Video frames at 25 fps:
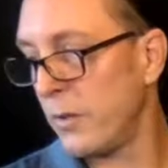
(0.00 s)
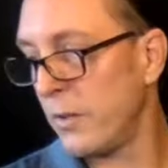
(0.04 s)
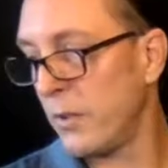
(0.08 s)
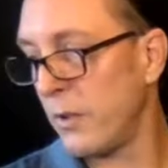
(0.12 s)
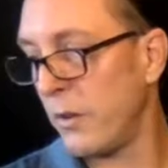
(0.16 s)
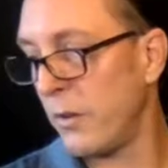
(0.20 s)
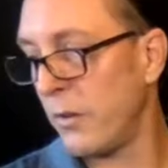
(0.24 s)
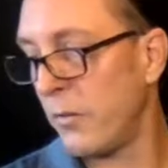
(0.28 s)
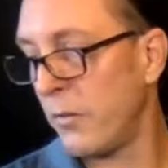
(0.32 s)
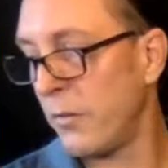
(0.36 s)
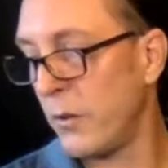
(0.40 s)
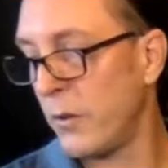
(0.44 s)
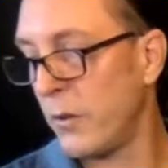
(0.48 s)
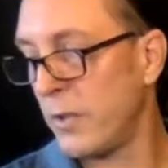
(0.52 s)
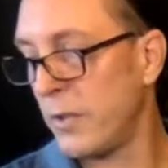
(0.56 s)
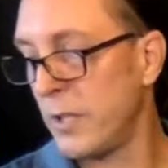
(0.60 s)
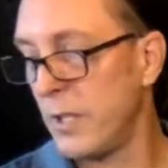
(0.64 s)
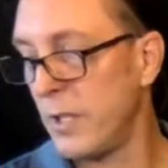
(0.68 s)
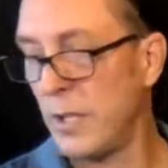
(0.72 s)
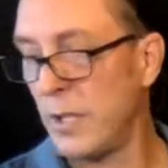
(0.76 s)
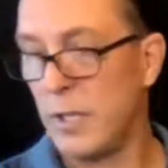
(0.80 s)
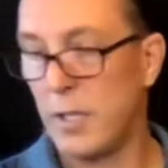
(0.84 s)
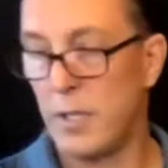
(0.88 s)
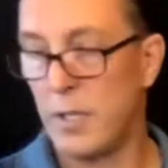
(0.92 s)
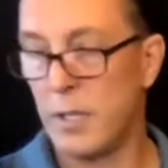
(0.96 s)
go to
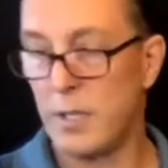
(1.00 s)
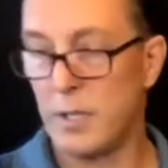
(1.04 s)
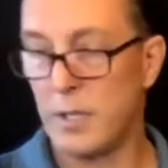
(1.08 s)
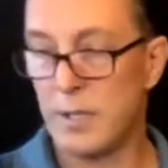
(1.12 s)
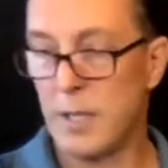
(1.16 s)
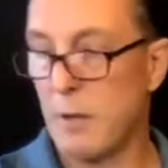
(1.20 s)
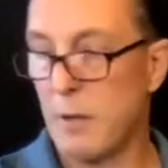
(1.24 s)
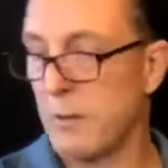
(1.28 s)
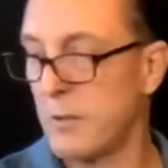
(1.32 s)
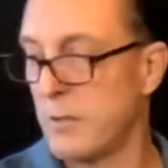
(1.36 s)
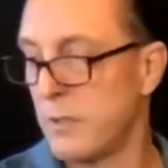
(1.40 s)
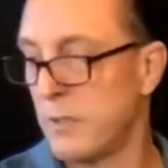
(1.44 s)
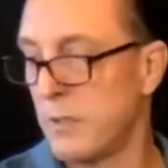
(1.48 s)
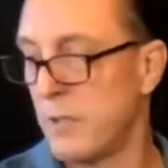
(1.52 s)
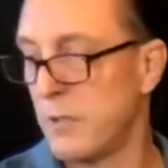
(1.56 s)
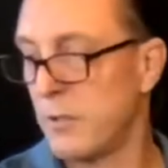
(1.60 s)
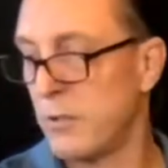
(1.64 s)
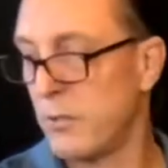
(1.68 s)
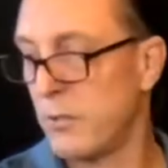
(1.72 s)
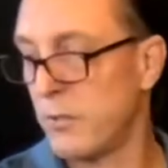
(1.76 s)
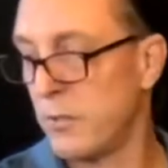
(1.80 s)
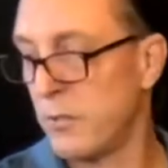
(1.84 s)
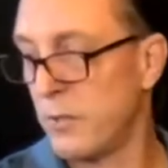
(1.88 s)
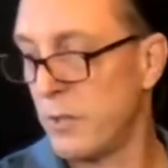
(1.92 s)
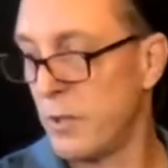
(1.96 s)
14. That one's a
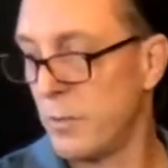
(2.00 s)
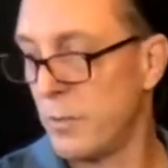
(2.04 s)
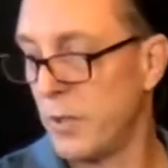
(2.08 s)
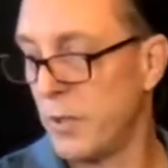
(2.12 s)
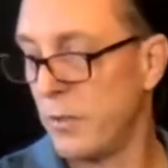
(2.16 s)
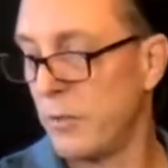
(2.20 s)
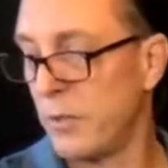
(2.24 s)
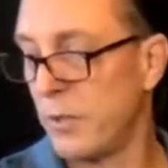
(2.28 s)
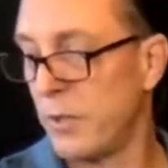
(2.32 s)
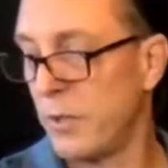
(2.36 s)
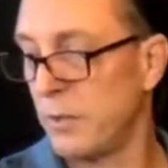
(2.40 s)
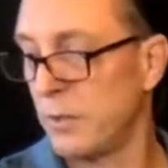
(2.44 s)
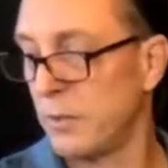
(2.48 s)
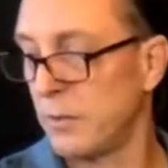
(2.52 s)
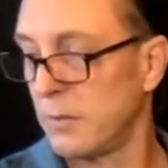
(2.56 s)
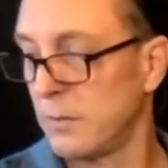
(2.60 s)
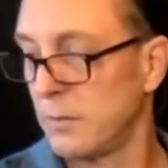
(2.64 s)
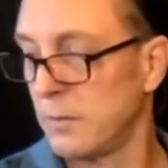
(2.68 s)
triplet one